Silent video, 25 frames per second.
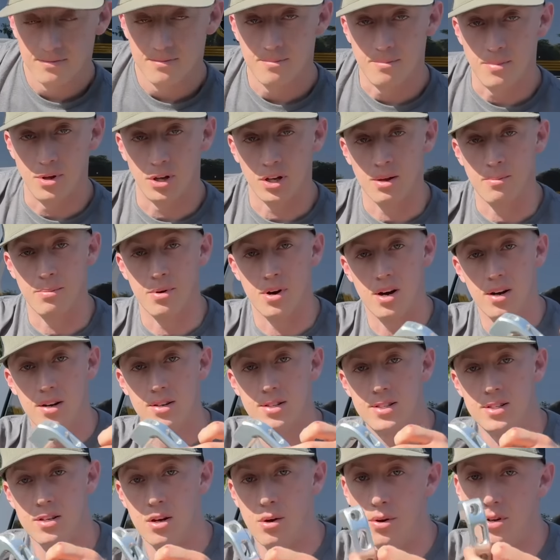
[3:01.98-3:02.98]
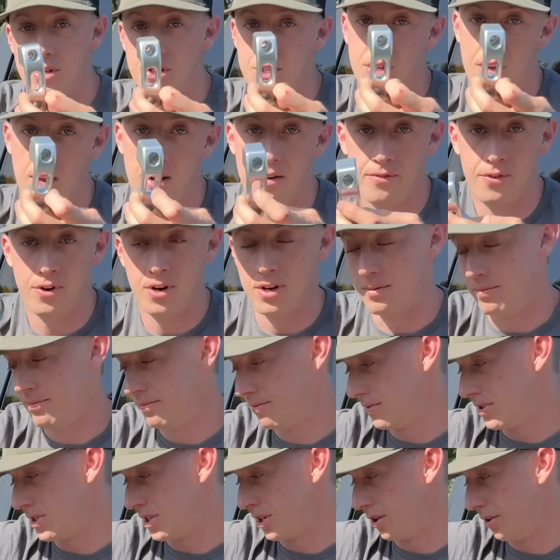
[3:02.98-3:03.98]
million bucks is always just kind of fun.
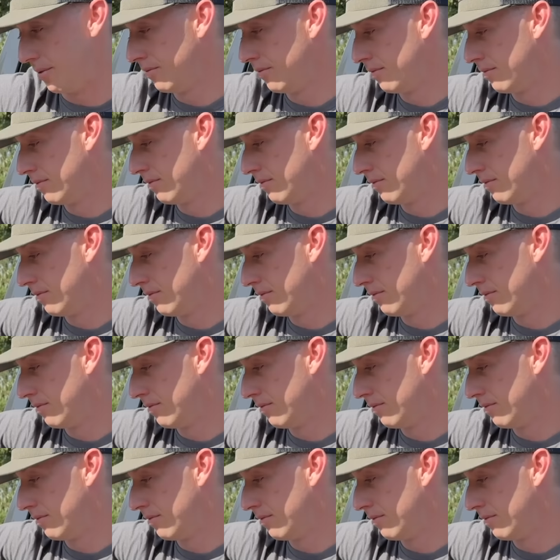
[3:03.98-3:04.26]
So